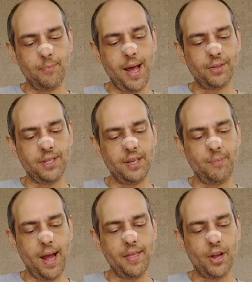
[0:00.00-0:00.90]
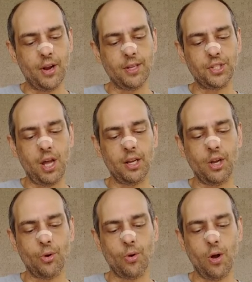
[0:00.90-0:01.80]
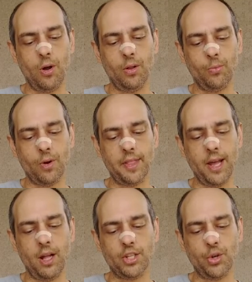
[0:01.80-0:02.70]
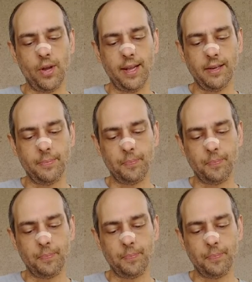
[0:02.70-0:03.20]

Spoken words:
mounted by the Hersog Karol, where they all joined.